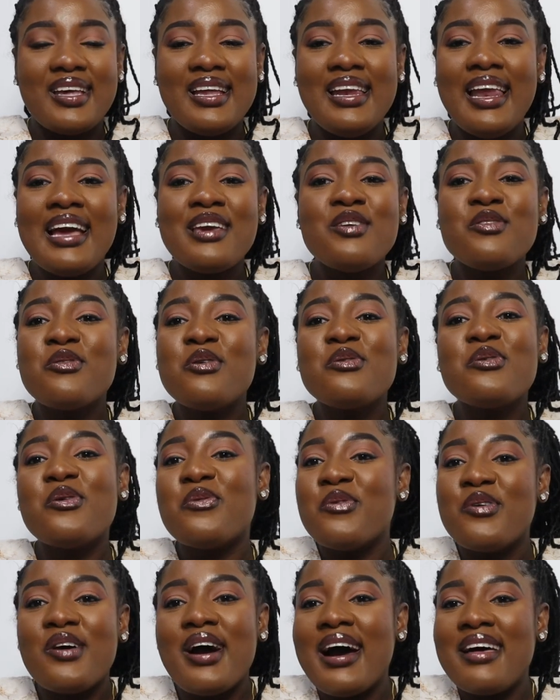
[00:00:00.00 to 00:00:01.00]
like you don't know
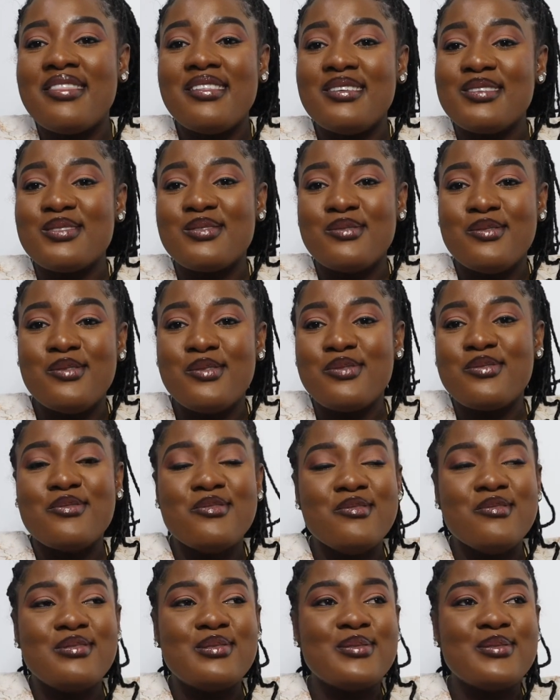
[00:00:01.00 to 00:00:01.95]
what others go through.